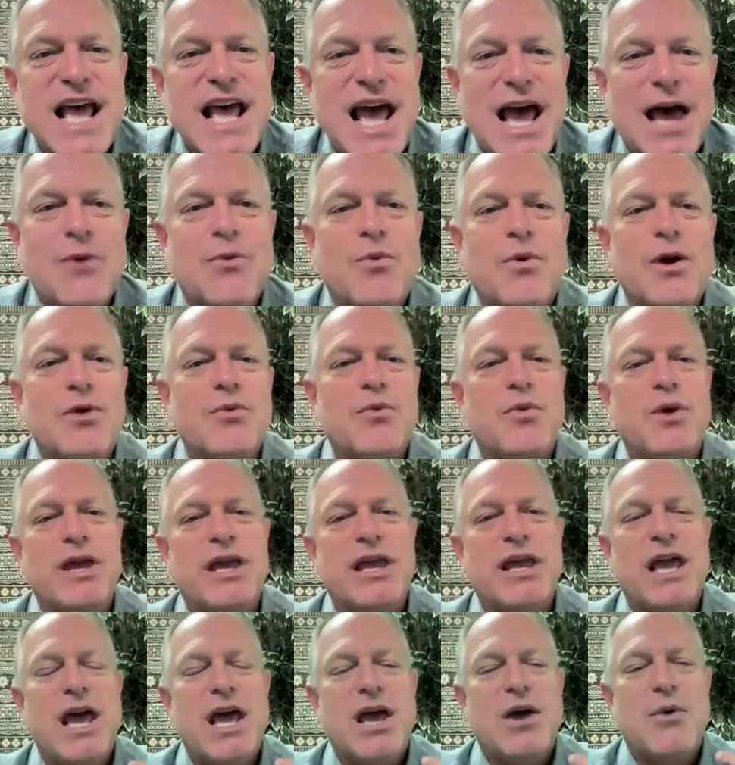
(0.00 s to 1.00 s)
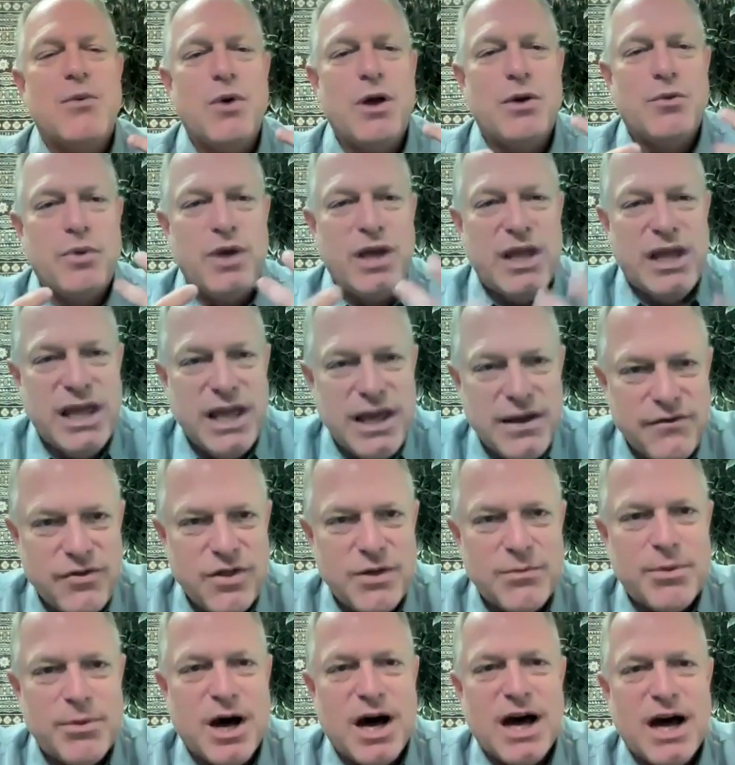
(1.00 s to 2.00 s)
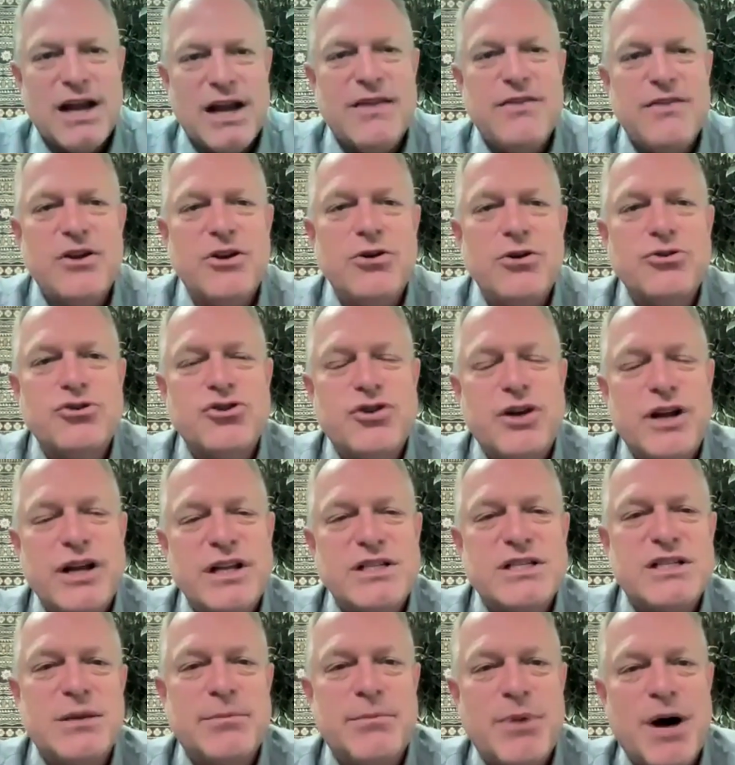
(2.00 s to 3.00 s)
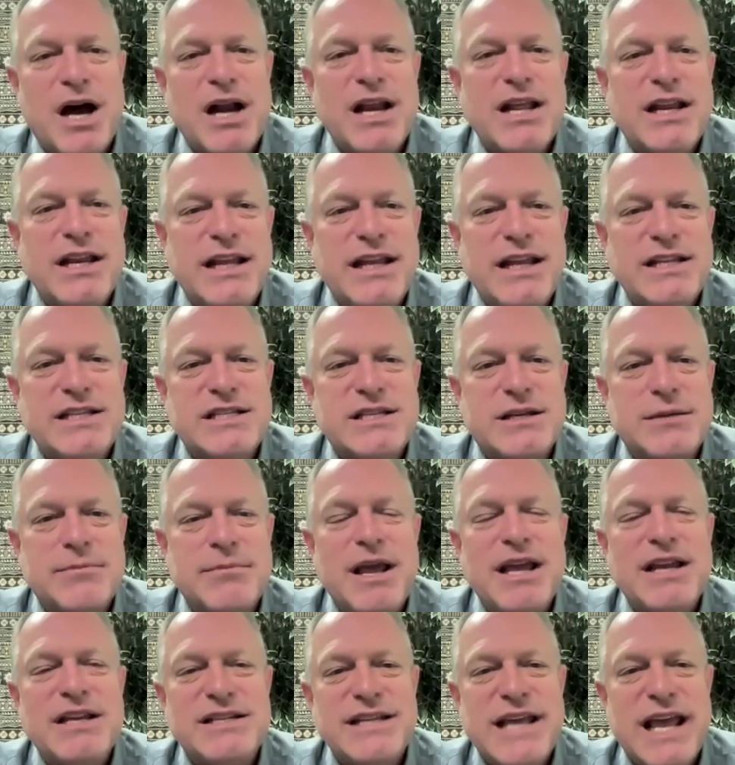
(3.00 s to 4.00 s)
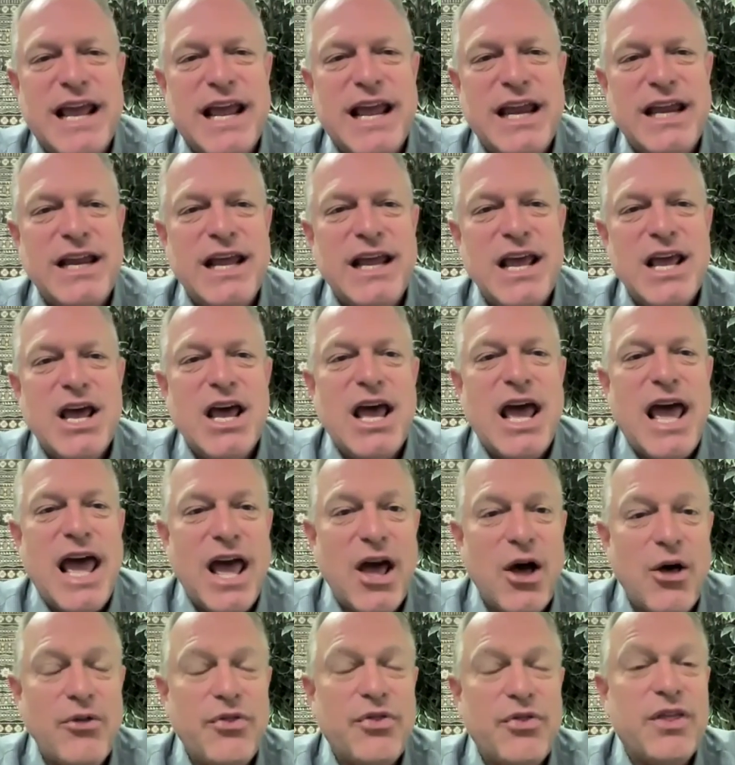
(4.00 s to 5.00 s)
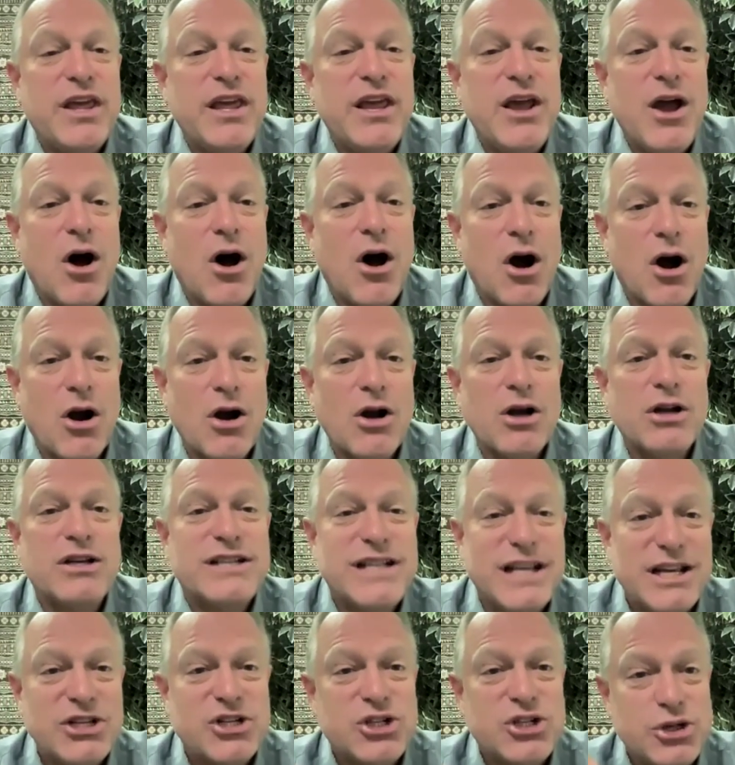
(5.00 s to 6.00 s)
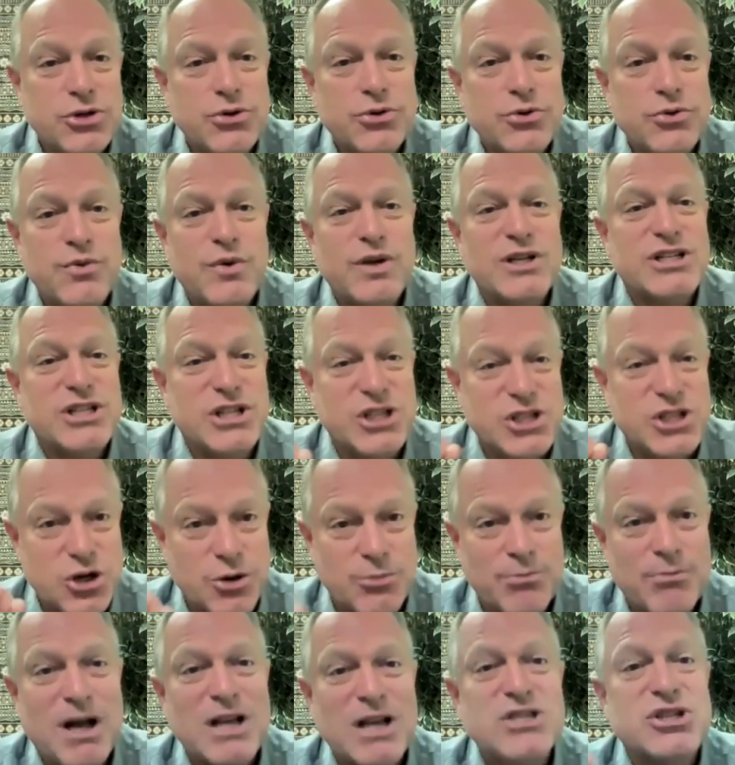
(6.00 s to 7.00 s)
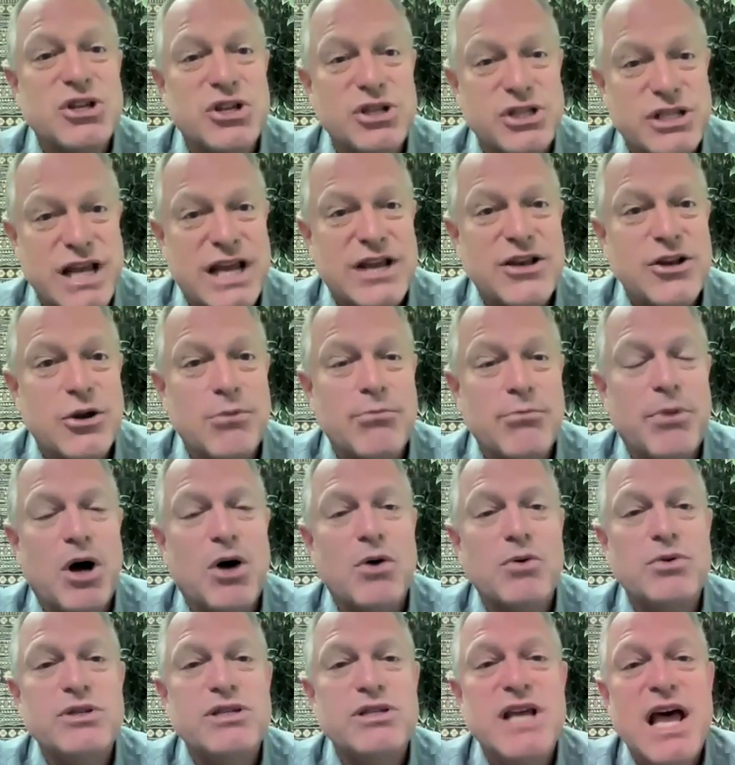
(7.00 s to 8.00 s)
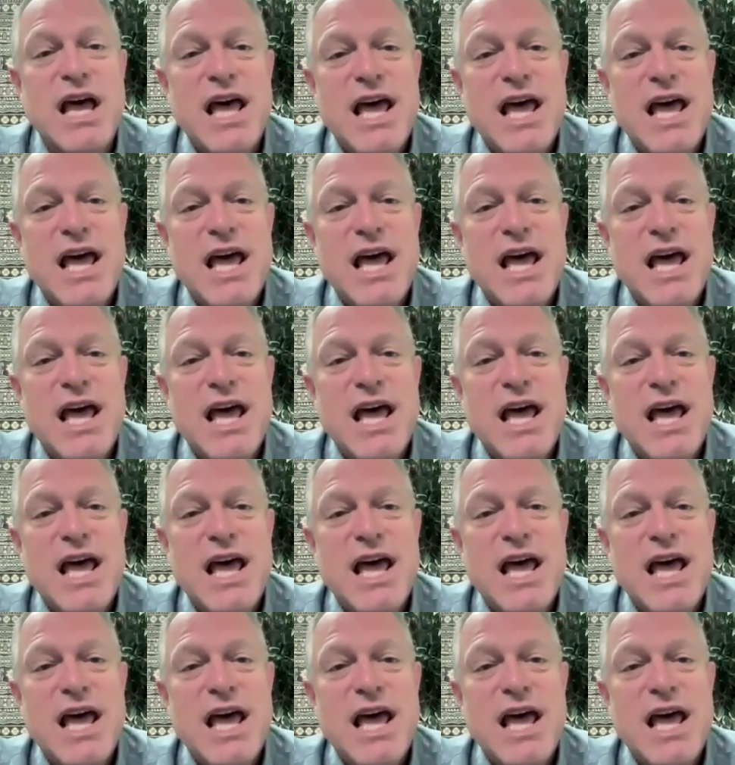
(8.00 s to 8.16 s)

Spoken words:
And when we give the body the nutrients the body needs to maintain healthy hard tissue, which is your muscles and your bones,